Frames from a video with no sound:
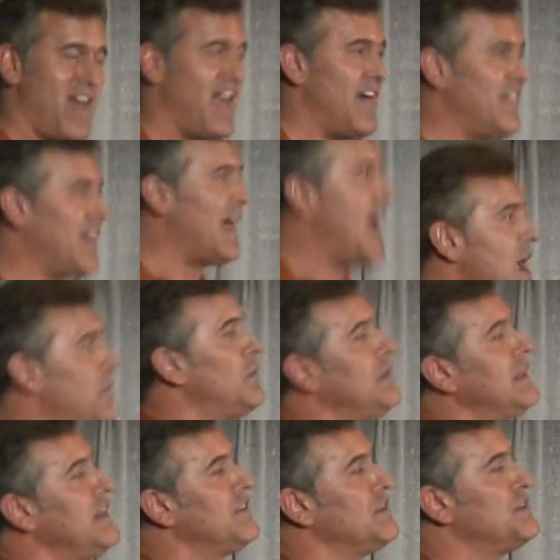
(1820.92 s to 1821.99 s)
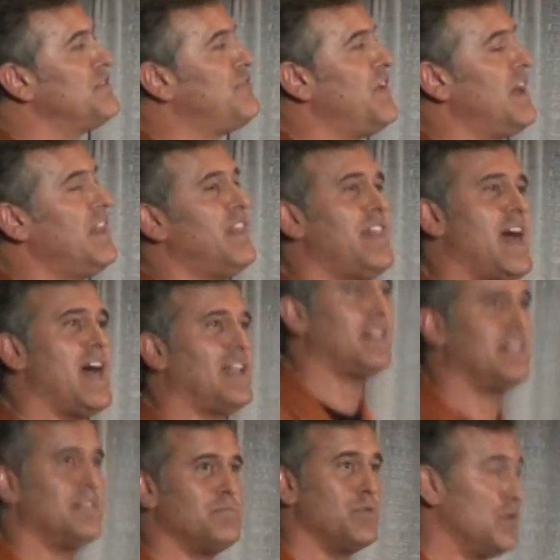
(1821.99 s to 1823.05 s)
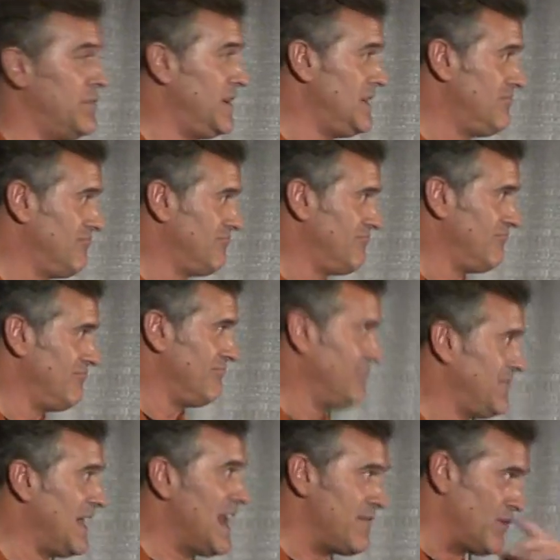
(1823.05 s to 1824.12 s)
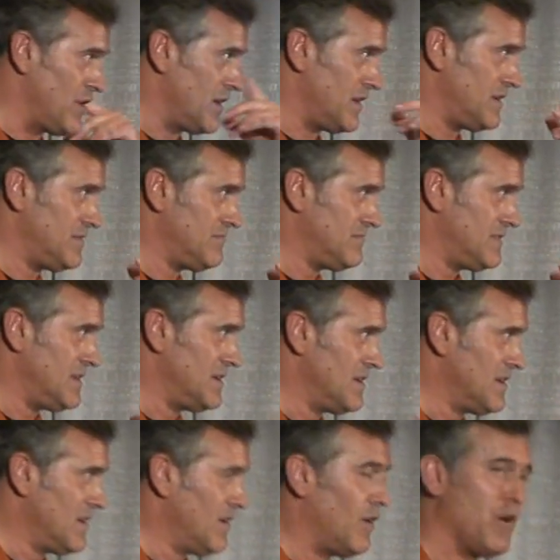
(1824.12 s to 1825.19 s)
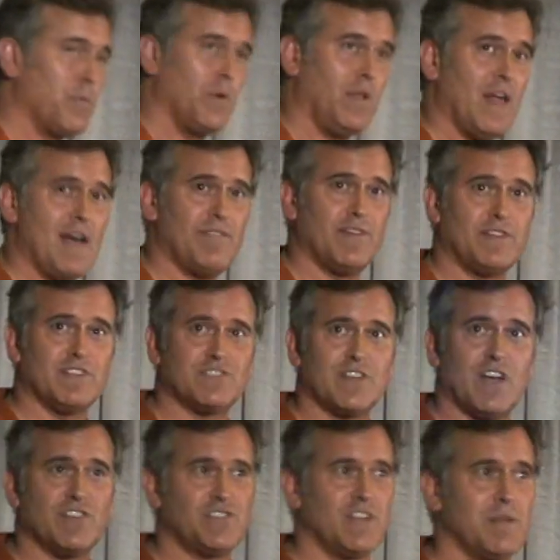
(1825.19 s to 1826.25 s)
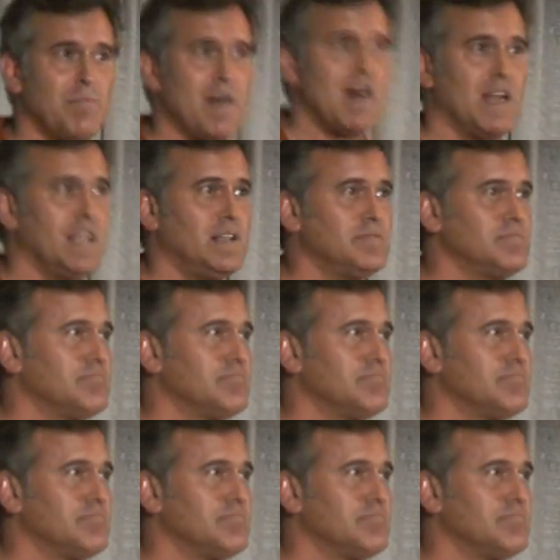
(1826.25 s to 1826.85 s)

And then I will either defend that movie that I've heard, or we'll have a discussion about it.